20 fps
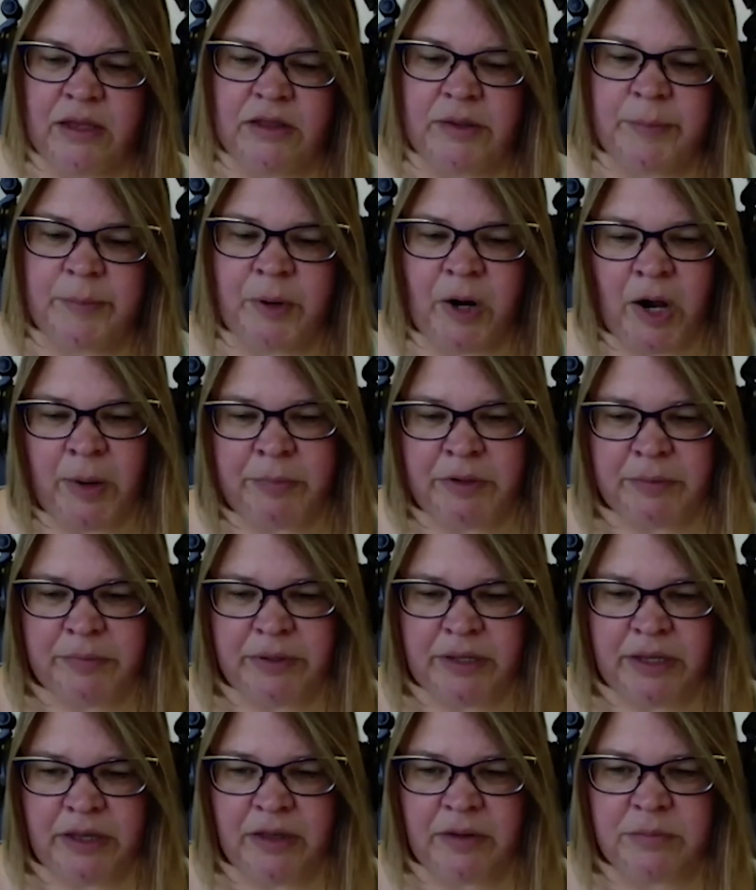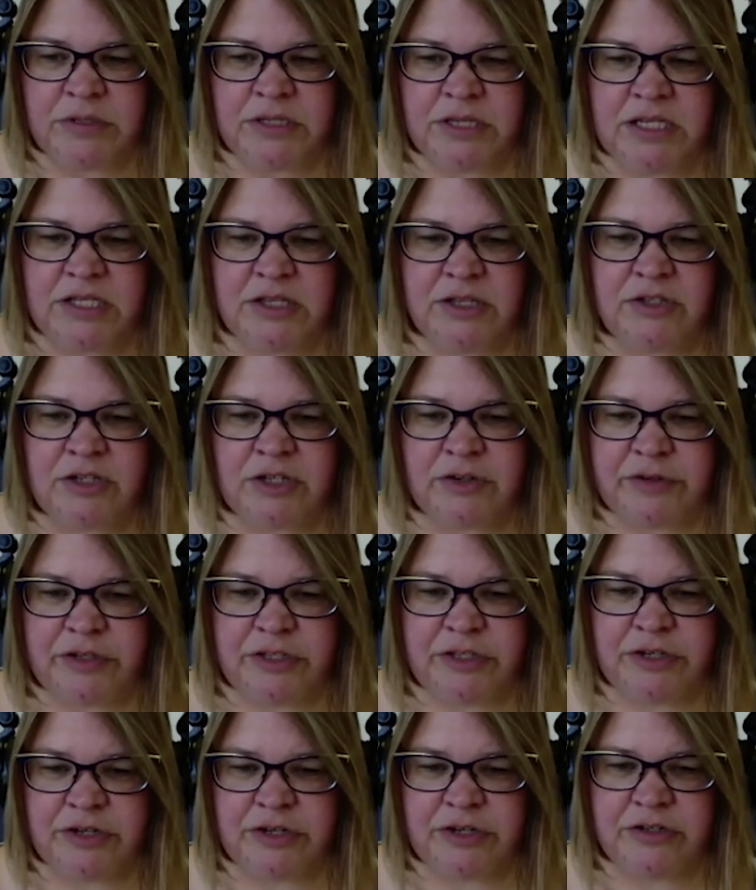The problem becomes is the
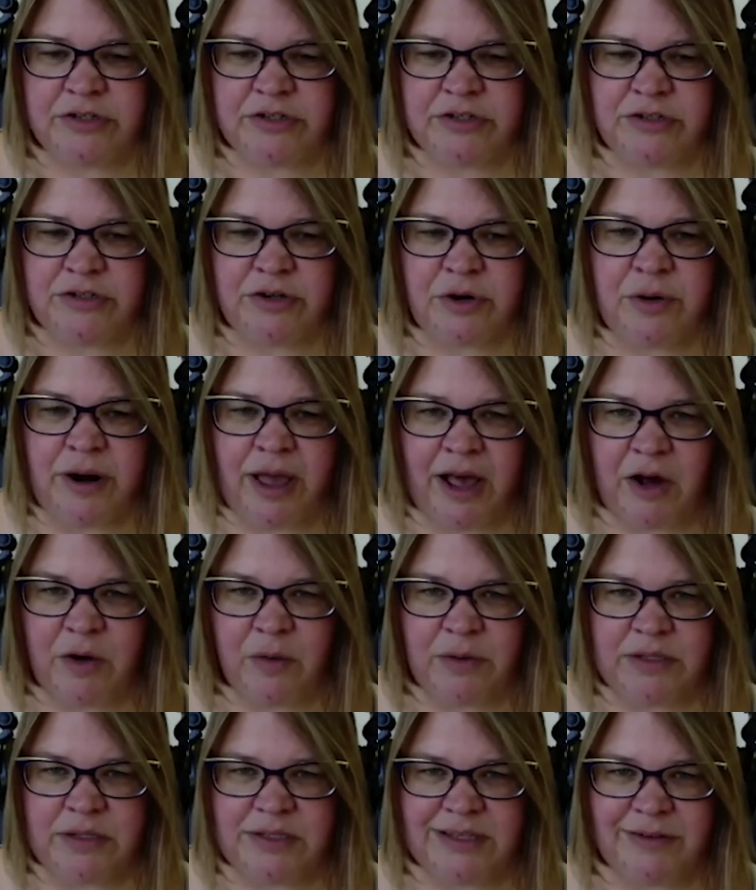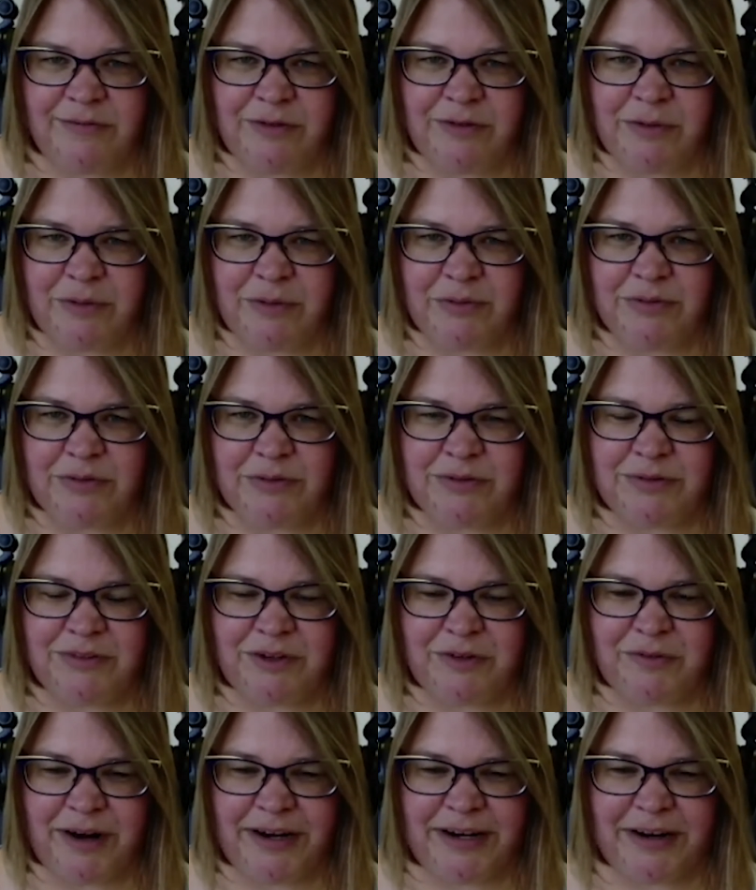servicers don't always give you the right